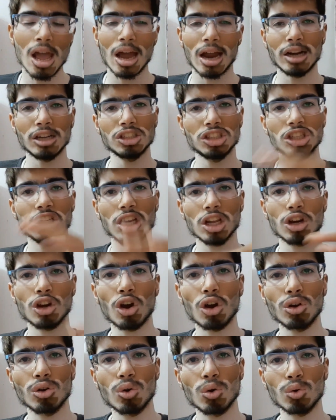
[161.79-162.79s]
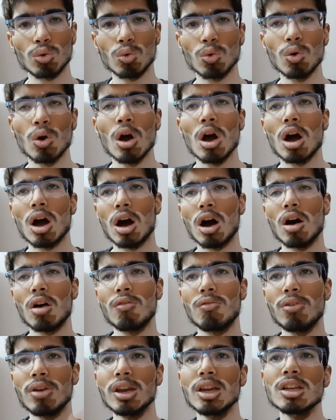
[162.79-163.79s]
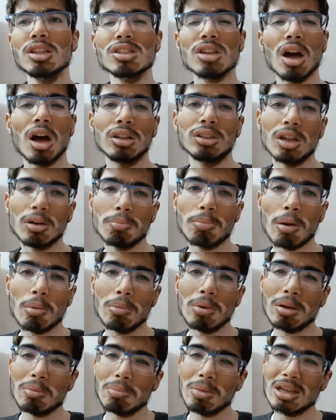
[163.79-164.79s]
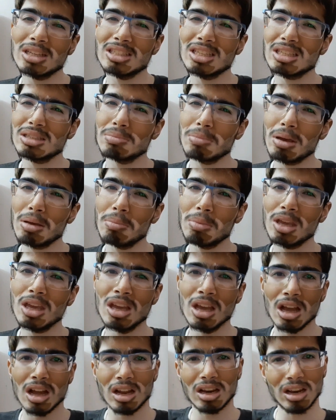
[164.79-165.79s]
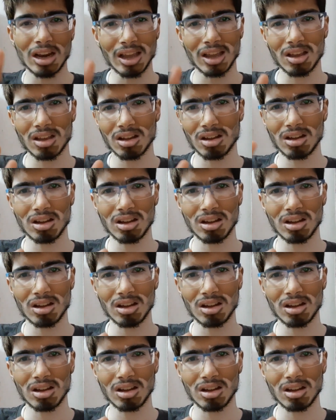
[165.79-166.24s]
and she cannot go to various other public places. Maybe, like,